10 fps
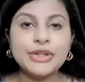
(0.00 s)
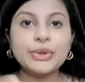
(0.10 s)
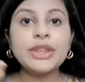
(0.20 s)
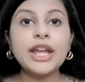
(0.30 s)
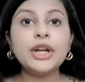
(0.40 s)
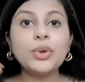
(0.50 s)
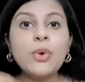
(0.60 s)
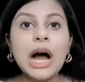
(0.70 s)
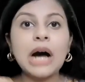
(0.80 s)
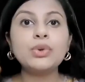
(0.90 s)
So they
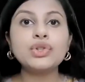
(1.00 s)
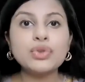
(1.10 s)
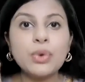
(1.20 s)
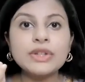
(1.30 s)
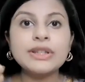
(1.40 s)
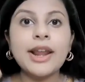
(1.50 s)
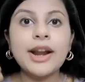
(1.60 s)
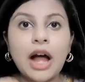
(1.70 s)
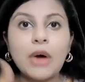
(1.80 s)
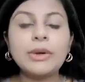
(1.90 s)
do outsource their
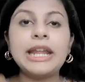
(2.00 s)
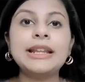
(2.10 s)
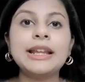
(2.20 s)
accounting,